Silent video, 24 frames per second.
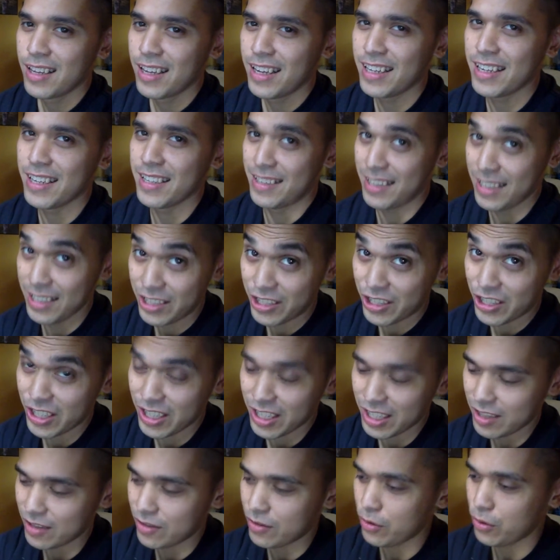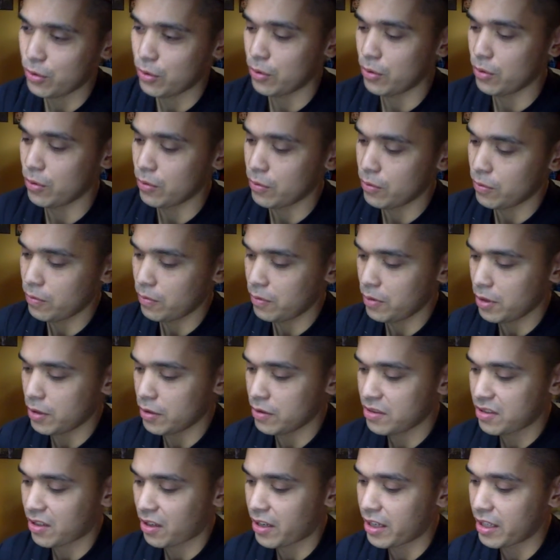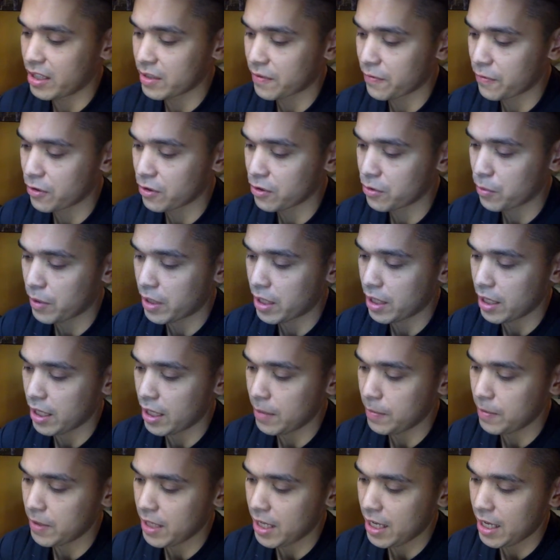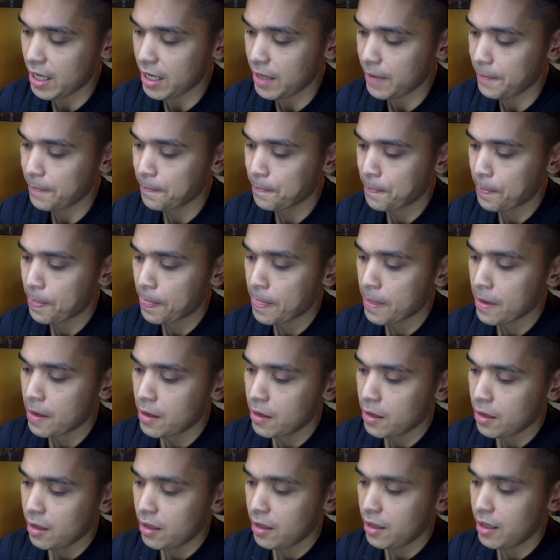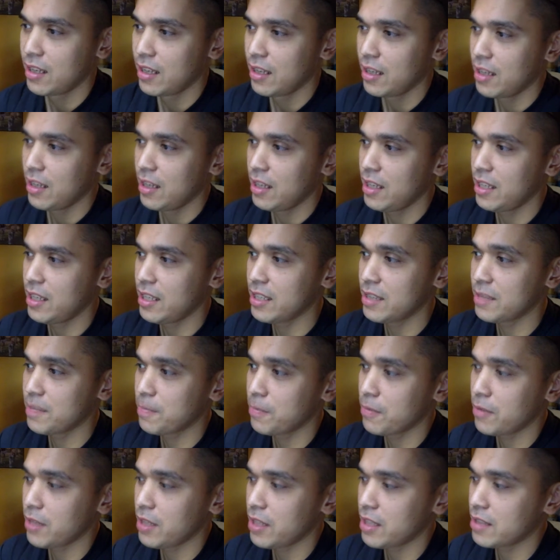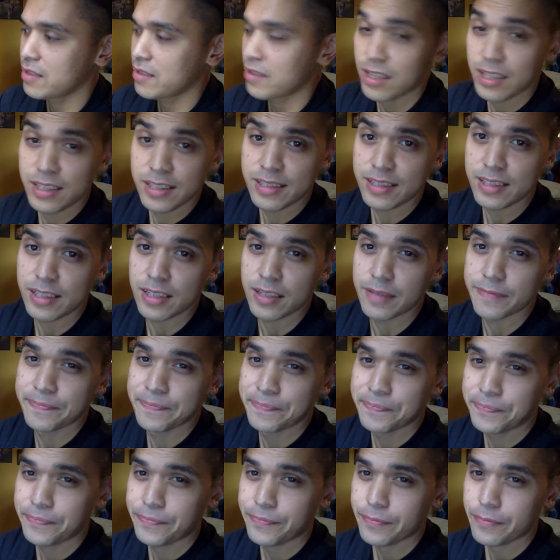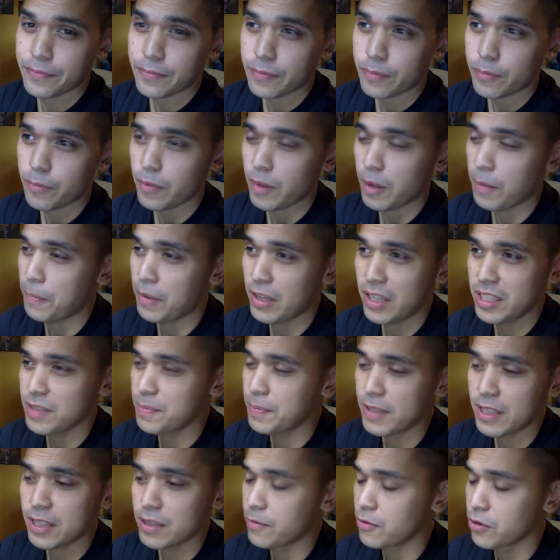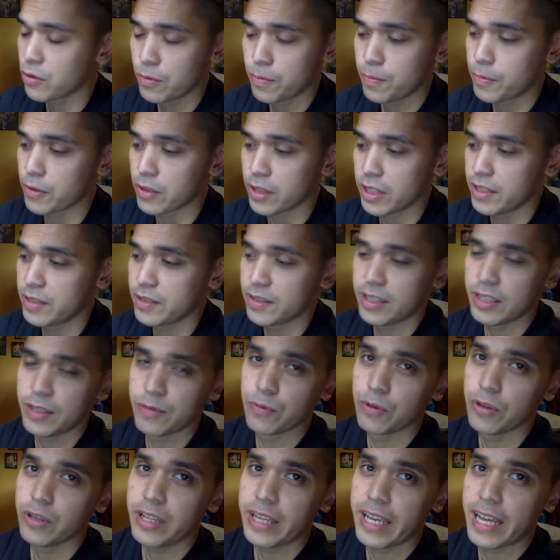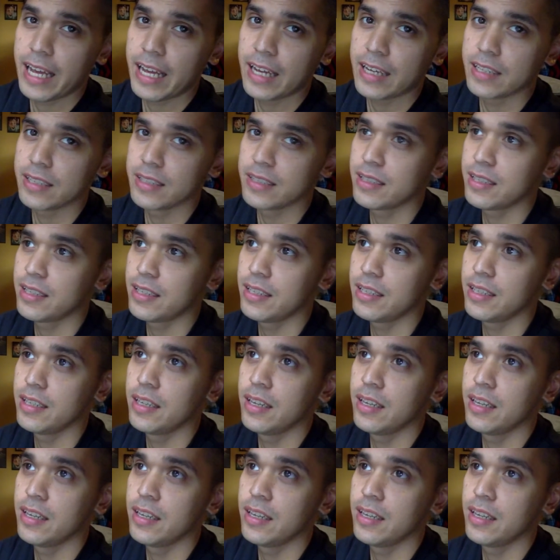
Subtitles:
In addition to starting his first week in ABA, he gets pretty exhausted. But he's been a trooper. He really has.